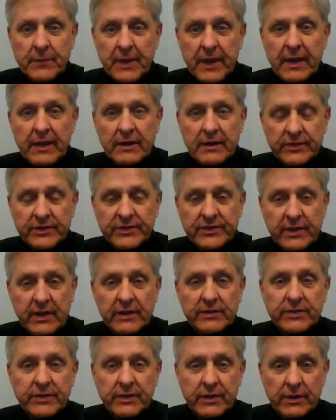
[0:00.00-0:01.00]
and
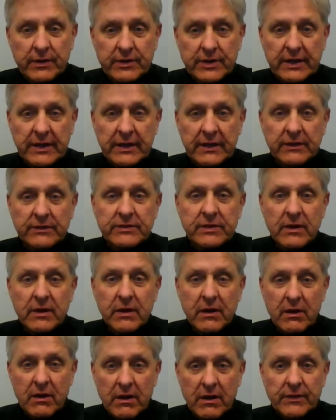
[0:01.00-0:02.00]
assess their needs
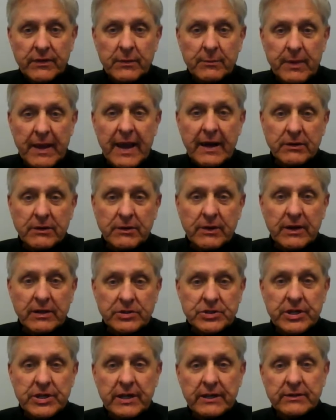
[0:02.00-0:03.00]
on the background
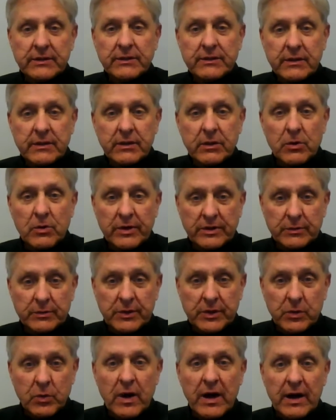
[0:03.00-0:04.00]
check that they're going to
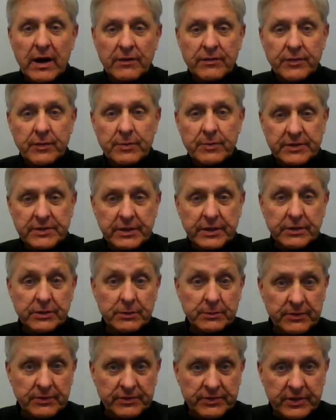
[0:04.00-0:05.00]
require for particular
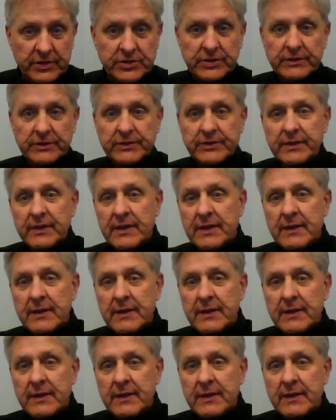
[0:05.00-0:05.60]
positions.